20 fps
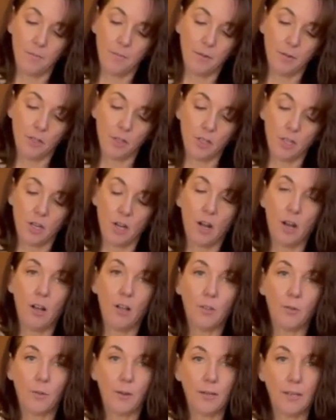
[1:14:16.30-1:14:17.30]
Push it
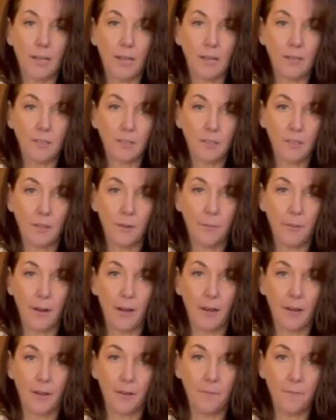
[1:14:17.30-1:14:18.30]
all the way down to the
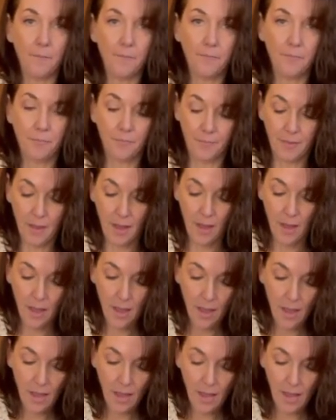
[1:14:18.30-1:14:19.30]
bottom.
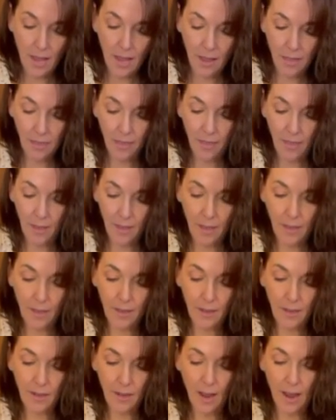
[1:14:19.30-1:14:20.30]
And
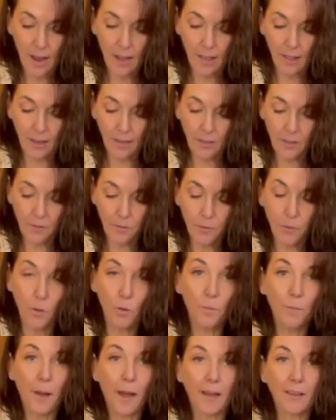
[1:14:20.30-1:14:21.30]
then I like to
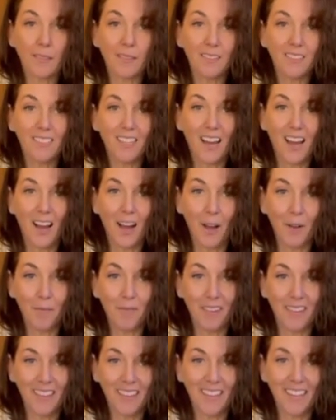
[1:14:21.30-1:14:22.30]
fold back the top.
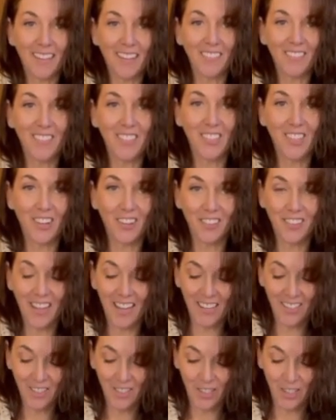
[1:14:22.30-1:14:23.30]
I think I've shared
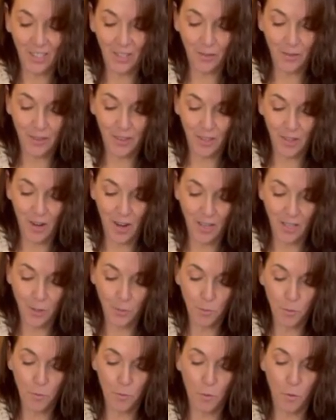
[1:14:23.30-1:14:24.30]
that trick with you guys
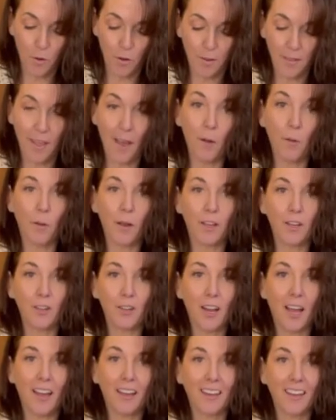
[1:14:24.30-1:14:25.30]
before. That way you're
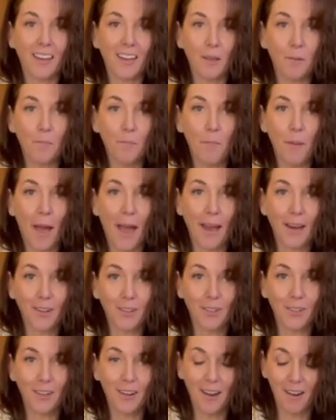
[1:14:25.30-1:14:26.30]
not getting
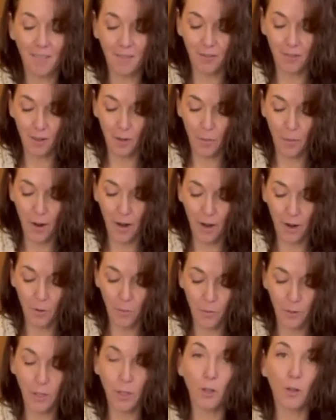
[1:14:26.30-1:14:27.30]
batter everywhere
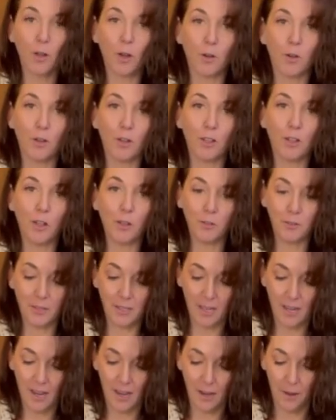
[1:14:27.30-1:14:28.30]
when you go to close
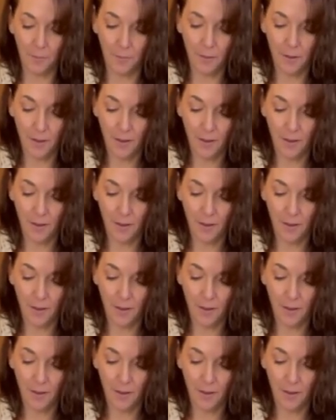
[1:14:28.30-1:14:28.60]
it up.